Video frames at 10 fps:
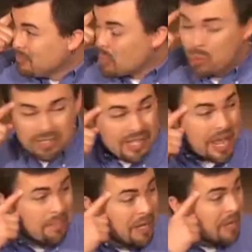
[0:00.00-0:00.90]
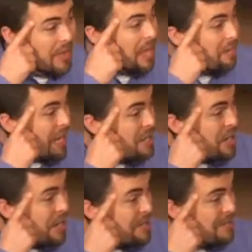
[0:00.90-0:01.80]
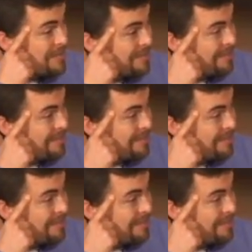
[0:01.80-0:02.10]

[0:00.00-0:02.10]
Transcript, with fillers: with what's happening in that imagination.